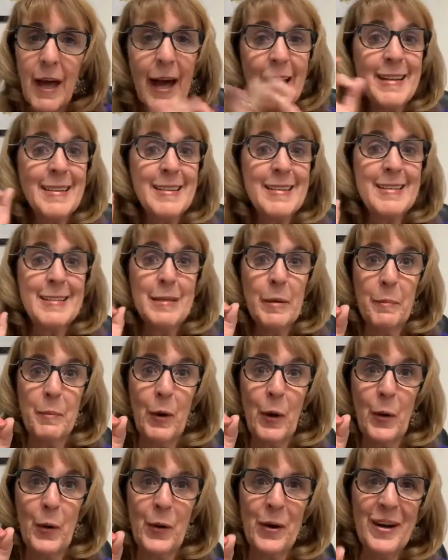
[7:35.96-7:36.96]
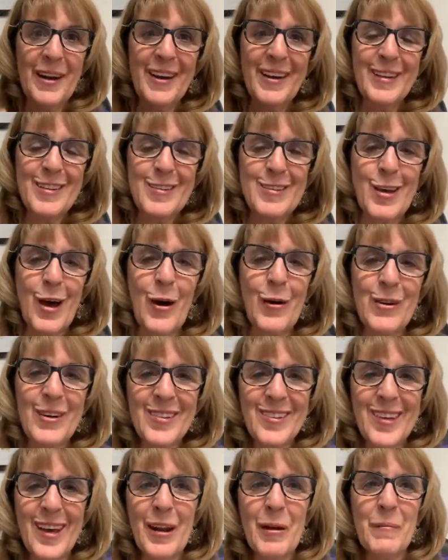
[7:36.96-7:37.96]
Zippo. So
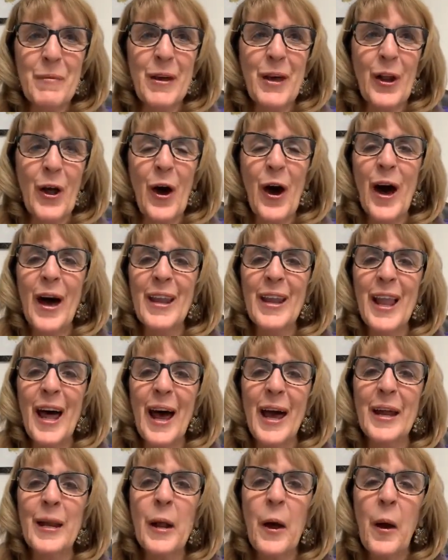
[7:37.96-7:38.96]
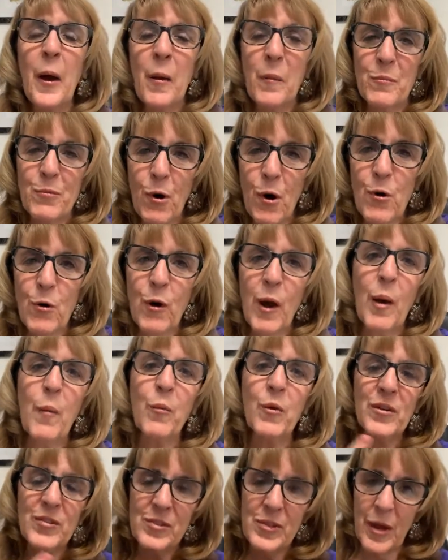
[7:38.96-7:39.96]
it's going to be an online program
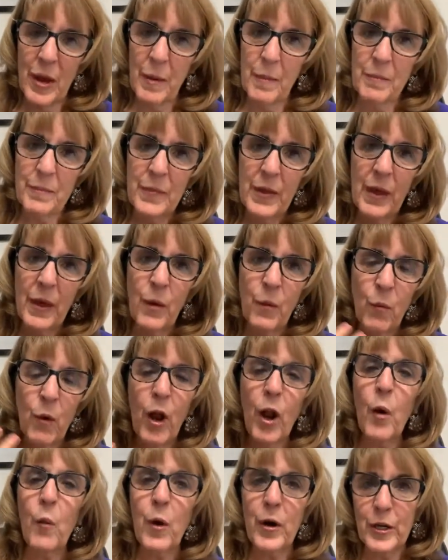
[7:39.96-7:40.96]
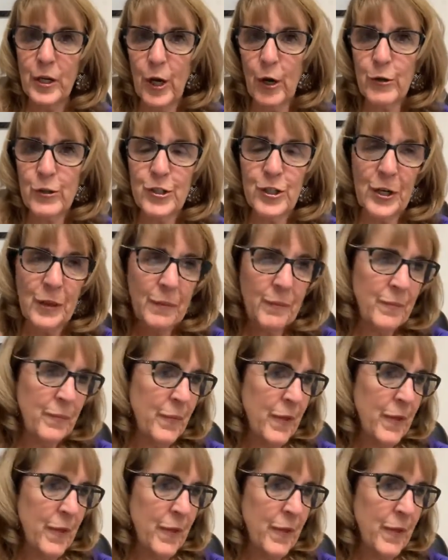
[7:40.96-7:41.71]
with some one-on-one coaching.